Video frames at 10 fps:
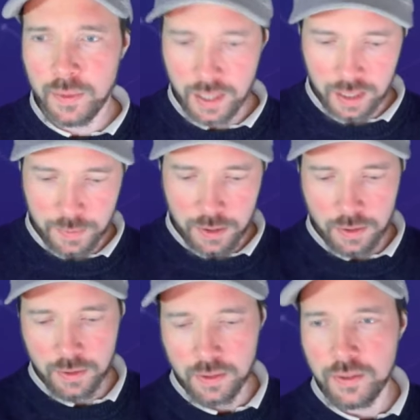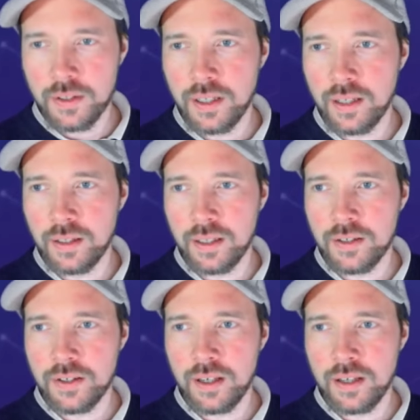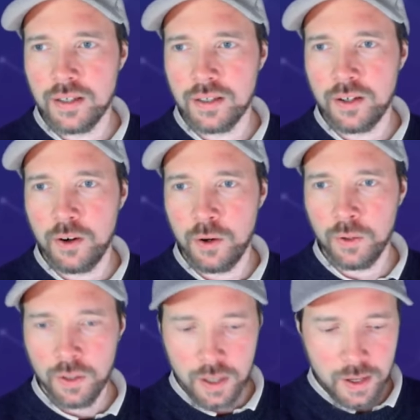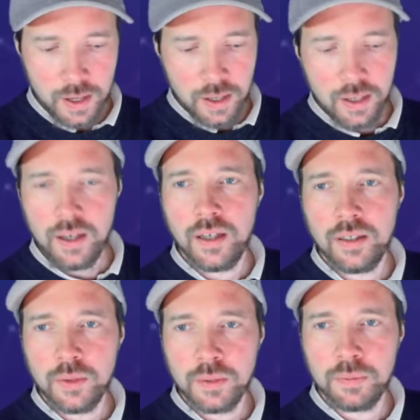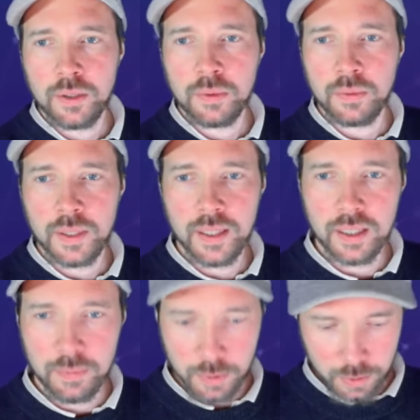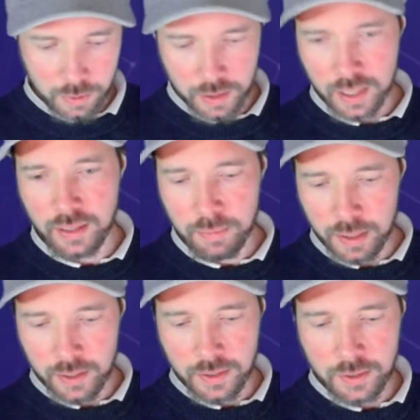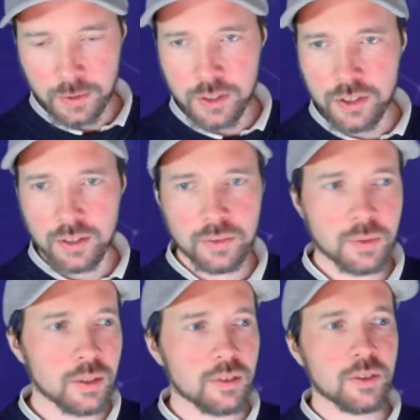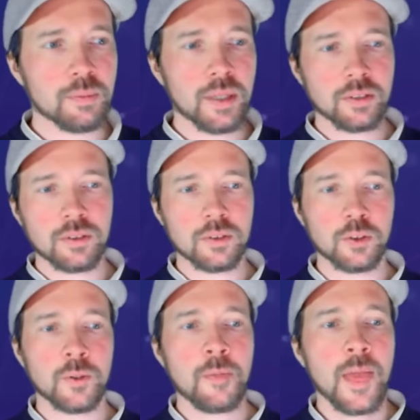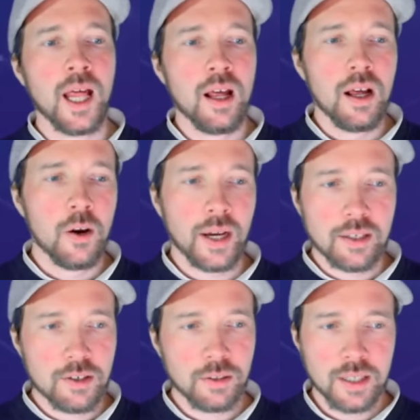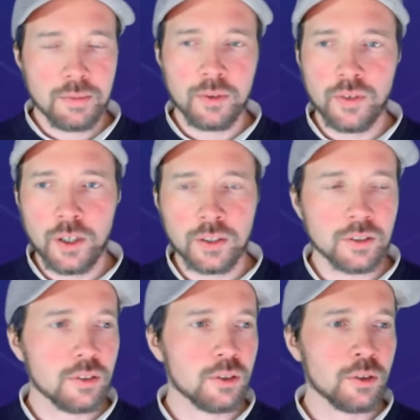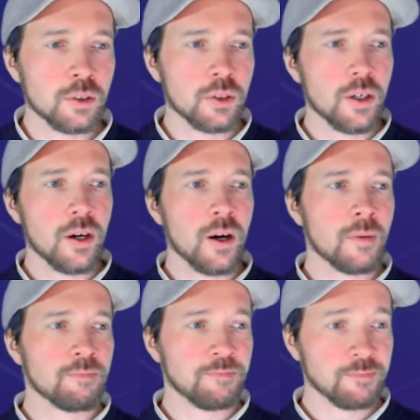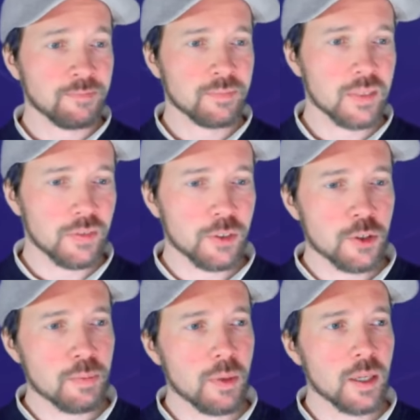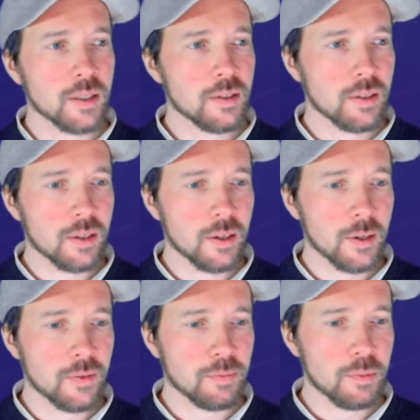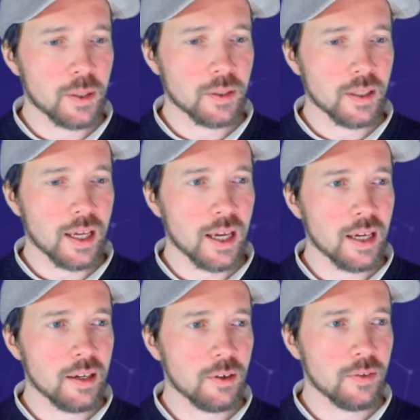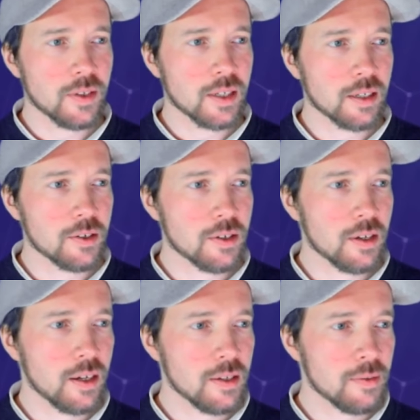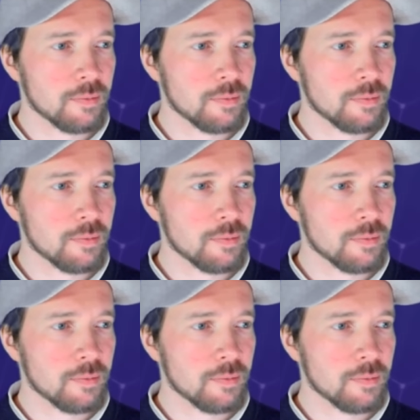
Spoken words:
helps you to understand the exercise as a whole, and it will probably help you to get better intuition of what you're about to do. Okay, so let's move on to the first part, part A of this exercise.